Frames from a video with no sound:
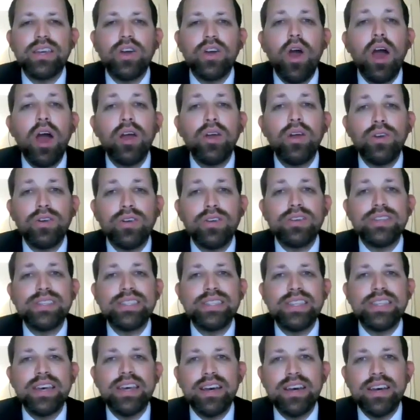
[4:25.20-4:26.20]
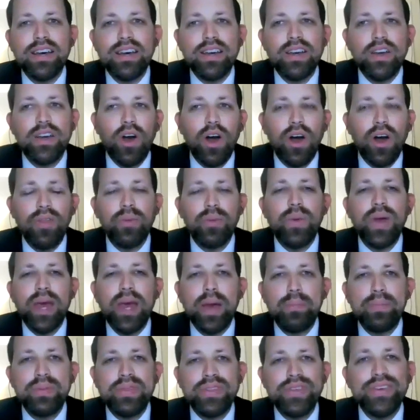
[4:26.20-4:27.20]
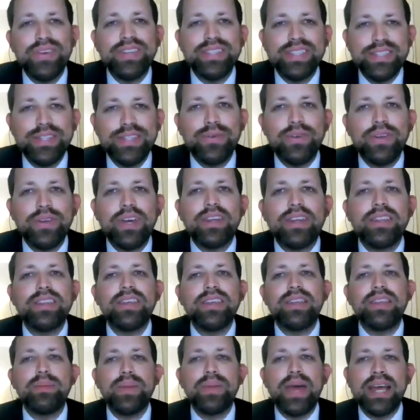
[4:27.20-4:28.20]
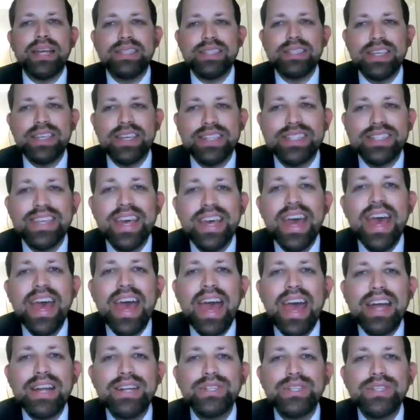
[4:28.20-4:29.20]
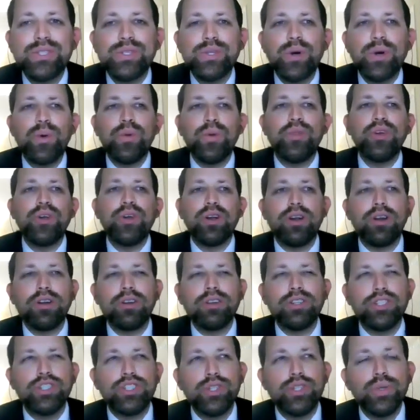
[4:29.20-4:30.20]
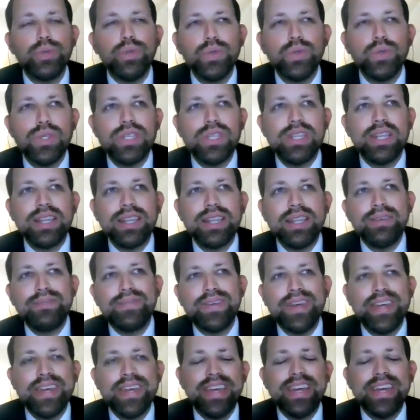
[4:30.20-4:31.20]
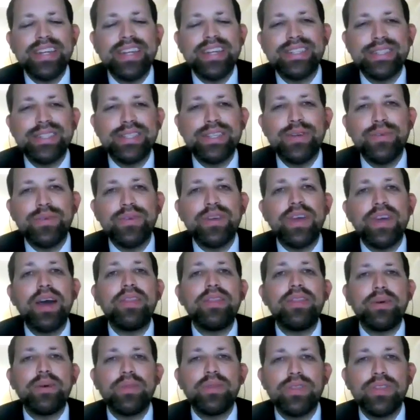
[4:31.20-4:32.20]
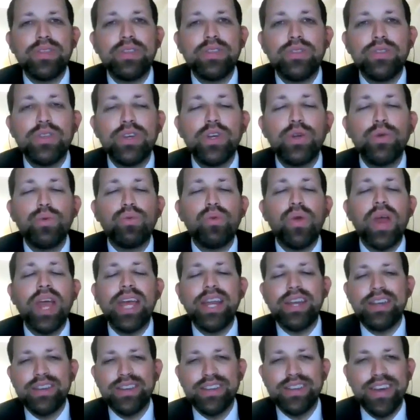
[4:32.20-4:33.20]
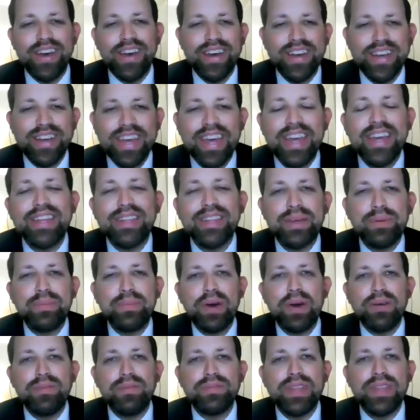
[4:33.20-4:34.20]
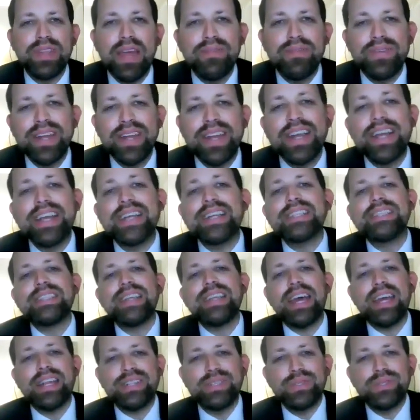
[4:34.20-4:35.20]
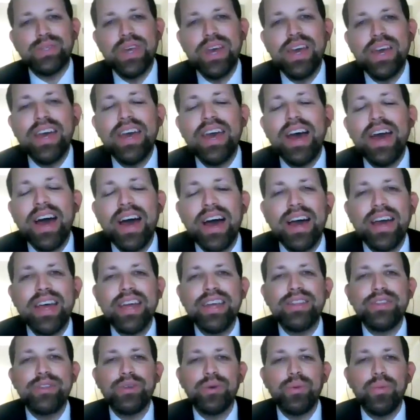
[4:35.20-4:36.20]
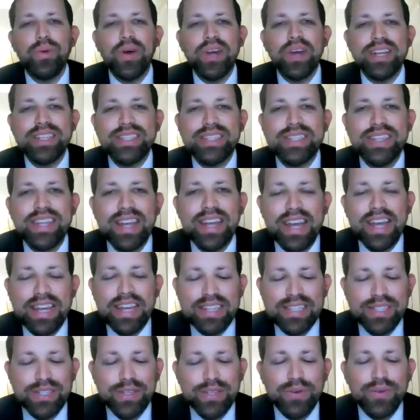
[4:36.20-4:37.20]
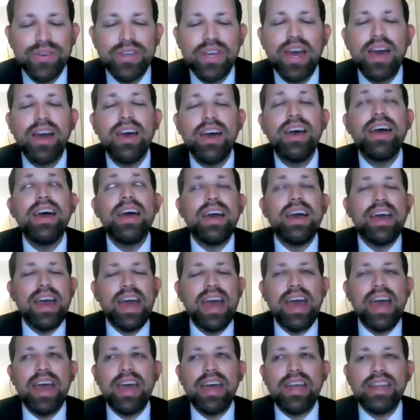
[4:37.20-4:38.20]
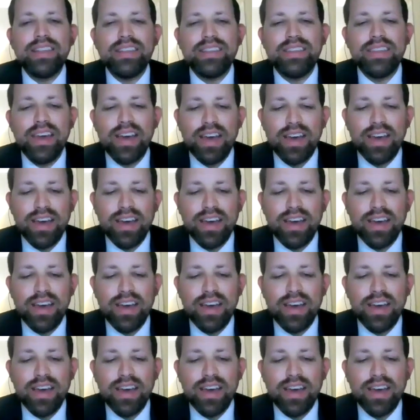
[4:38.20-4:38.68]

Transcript: conquers all the way up to Syria, to Damascus. And so there are Jews living in Syria. The great kingdom of David extends into what is today Syria. And